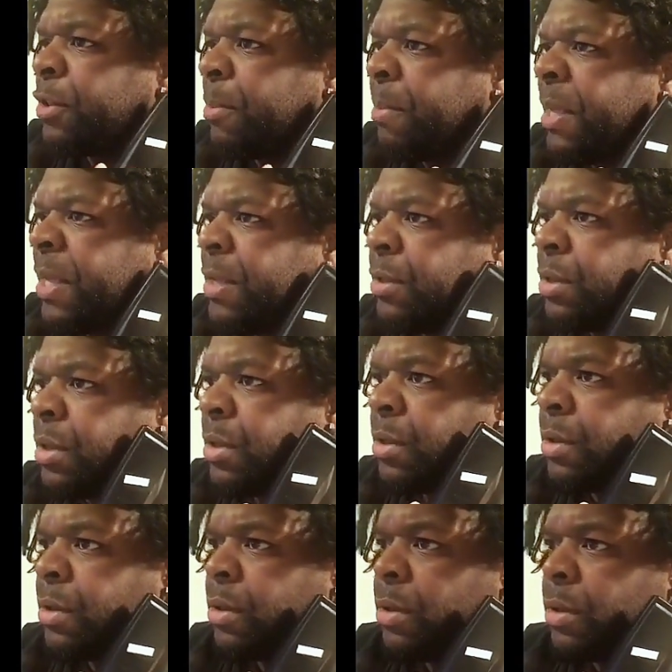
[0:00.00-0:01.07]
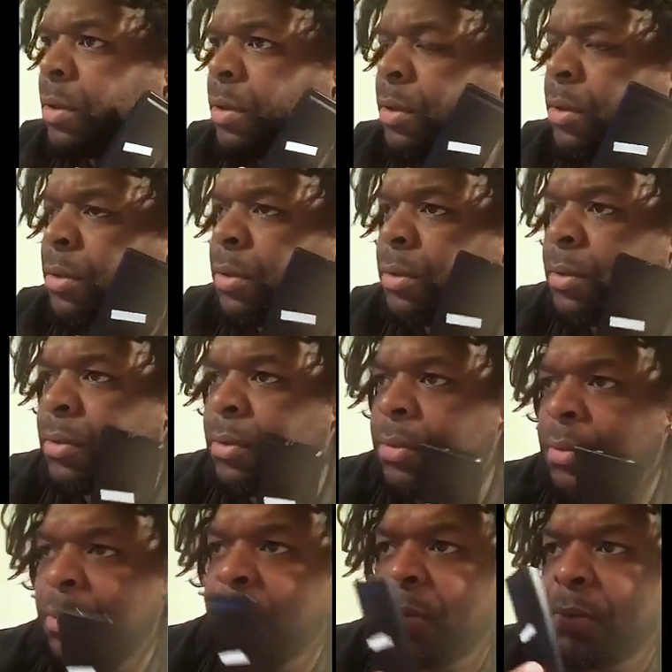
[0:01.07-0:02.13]
Ooh.
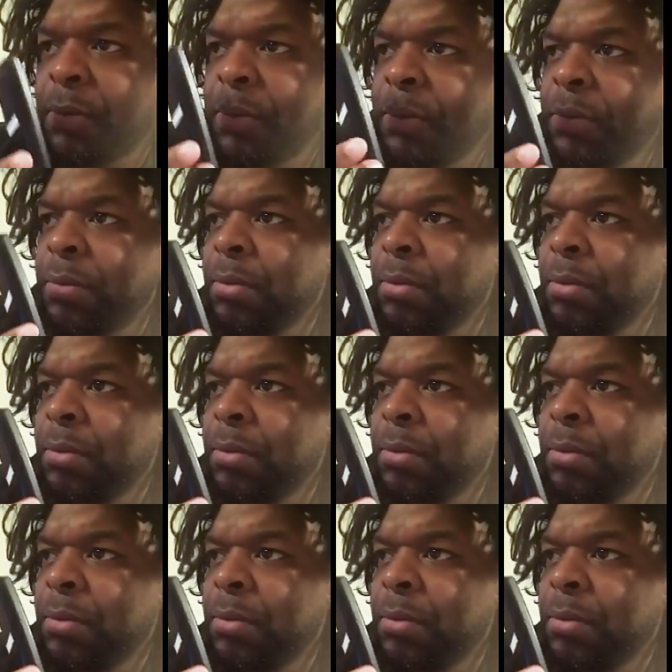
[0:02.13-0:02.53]
She ain't gonna